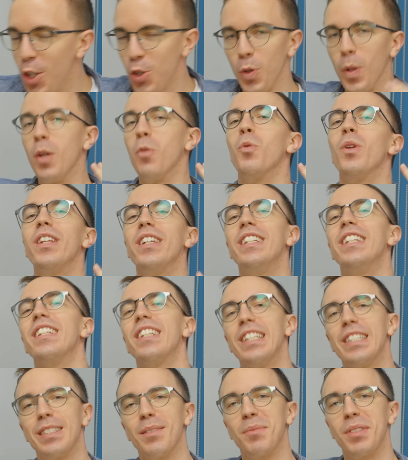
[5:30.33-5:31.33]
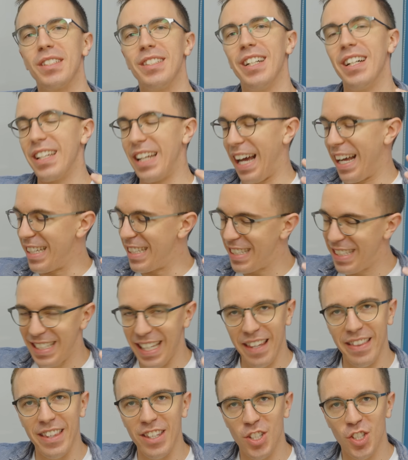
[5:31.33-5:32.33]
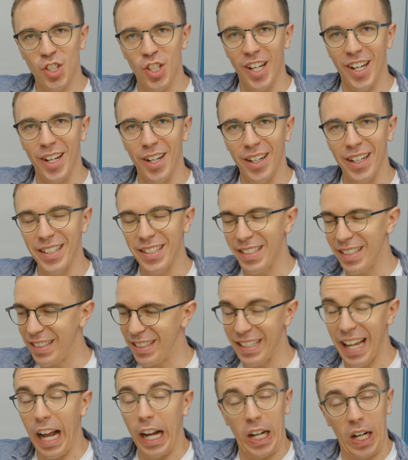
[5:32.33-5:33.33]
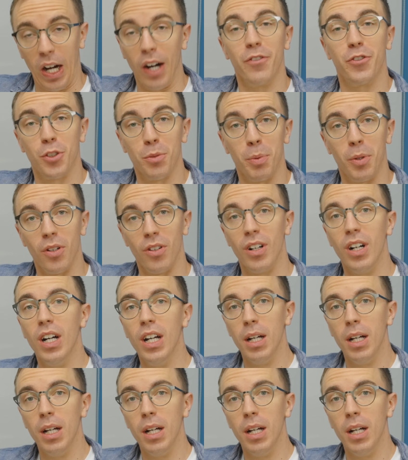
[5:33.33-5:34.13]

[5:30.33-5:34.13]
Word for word: So I really need to get something done. I sit in this chair, it's not comfortable,